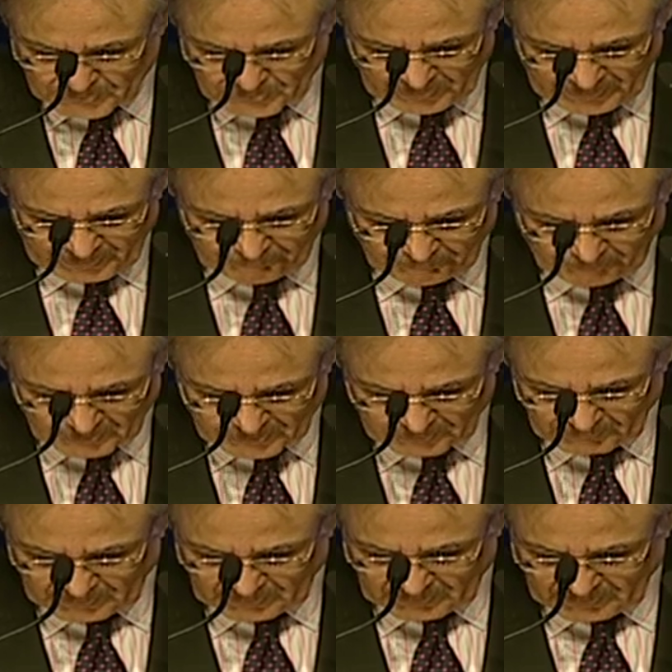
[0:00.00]

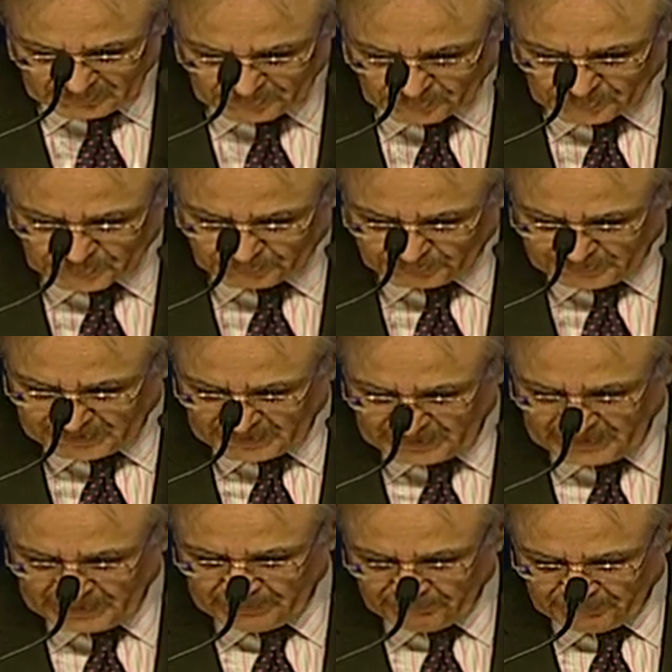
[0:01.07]
impossible to speedily
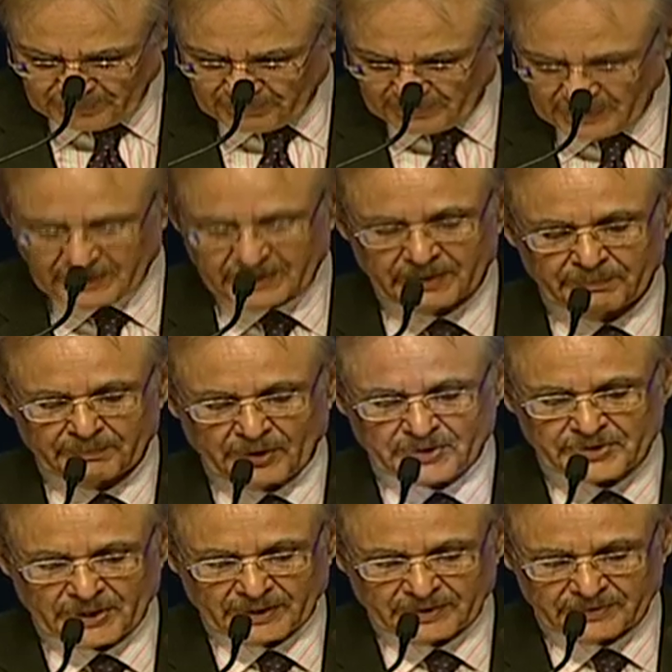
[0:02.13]
implement
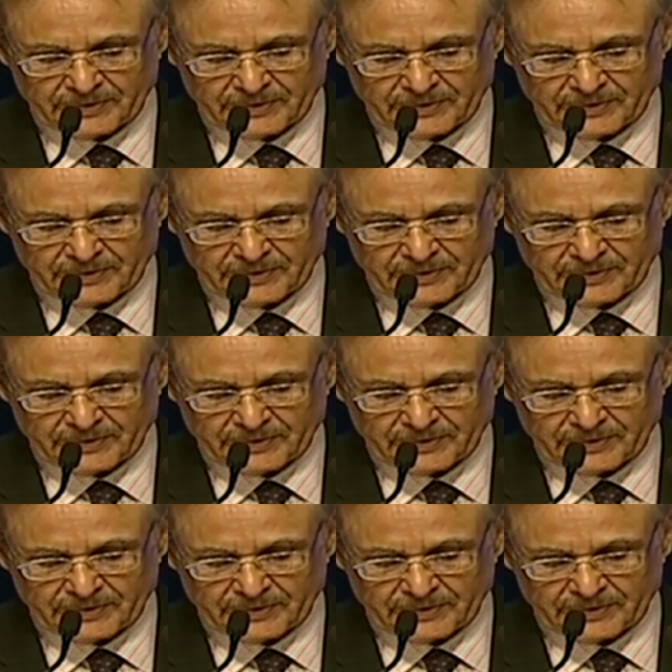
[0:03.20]
projects.